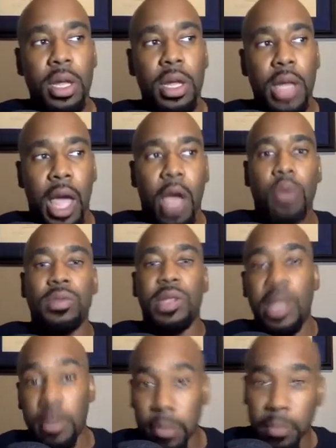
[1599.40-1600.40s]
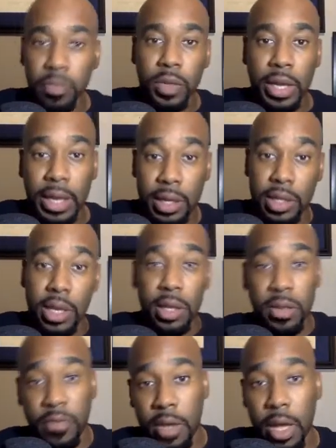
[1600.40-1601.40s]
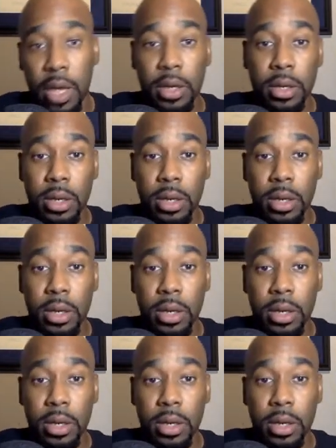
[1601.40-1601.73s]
how deep and extensive it got,